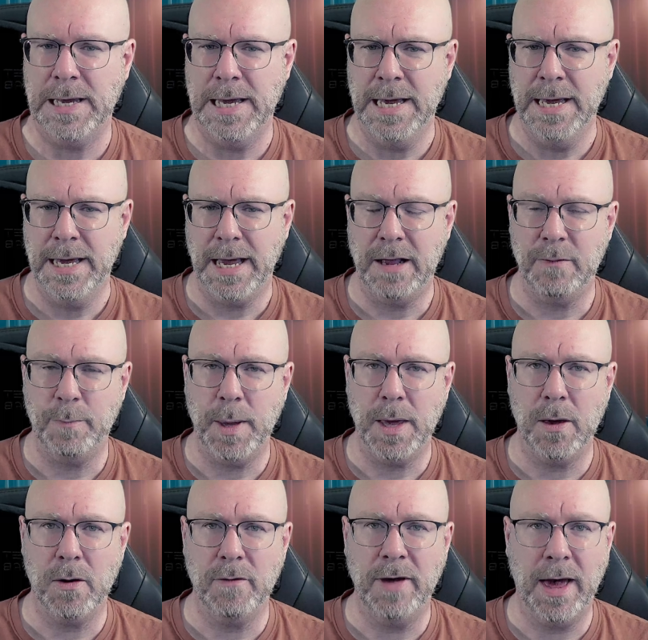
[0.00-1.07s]
And speaking
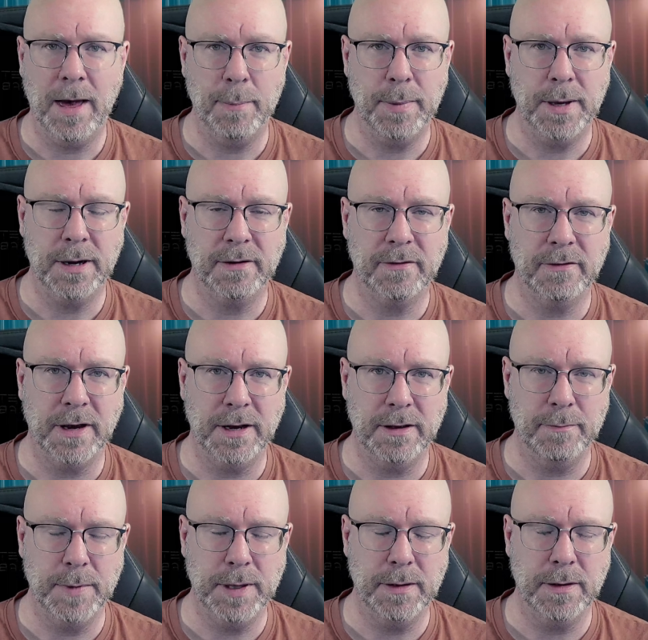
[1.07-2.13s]
of happy and
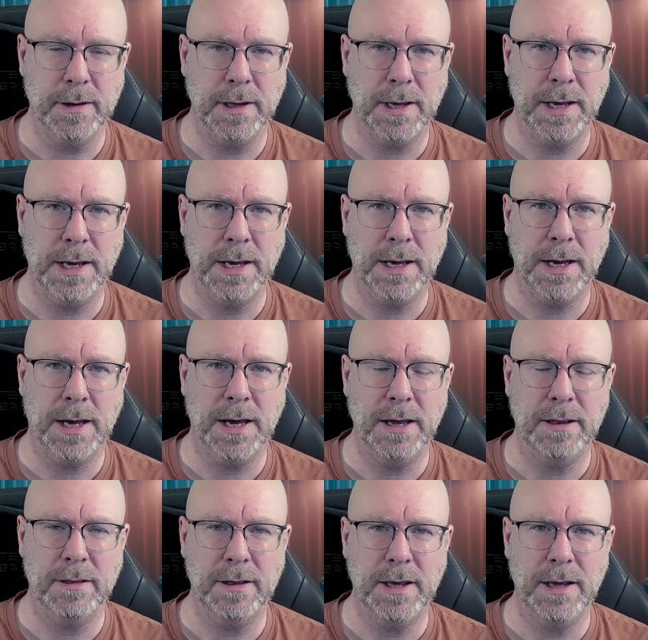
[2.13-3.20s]
excitement, I
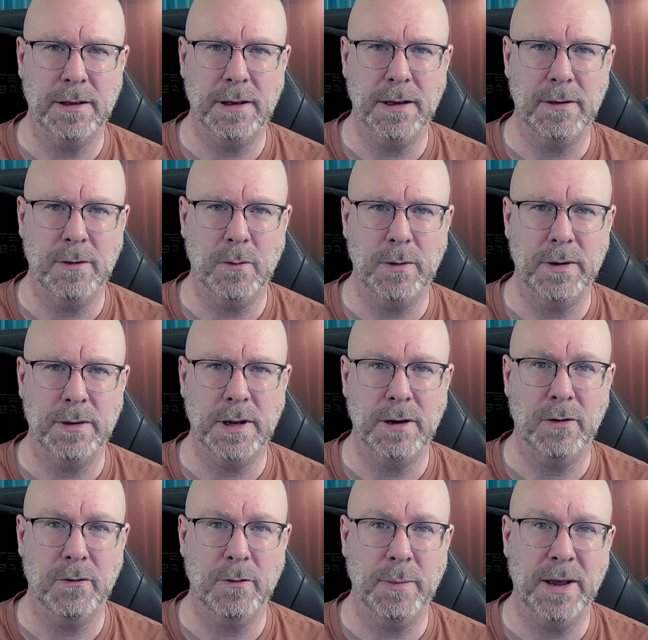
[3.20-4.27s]
think that the only thing
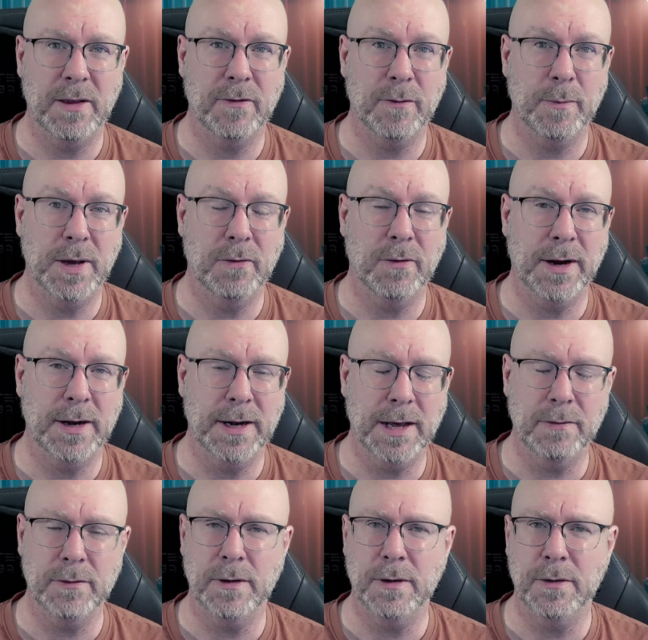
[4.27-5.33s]
that remains for me right now
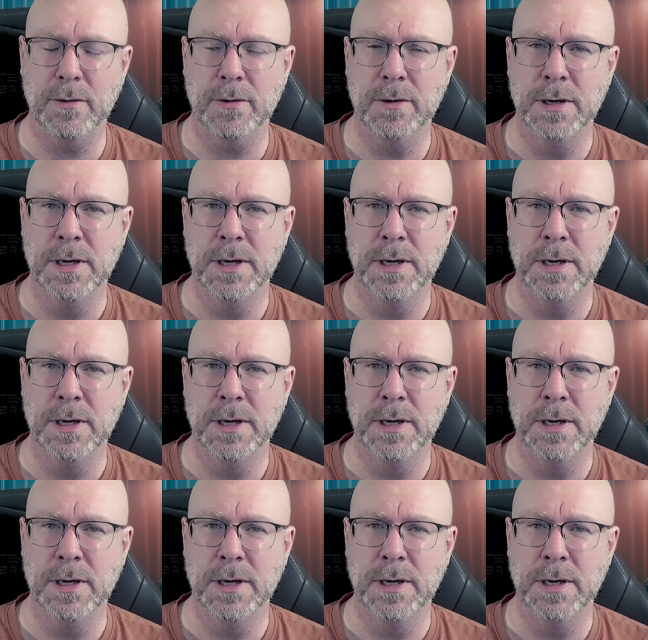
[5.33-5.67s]
to do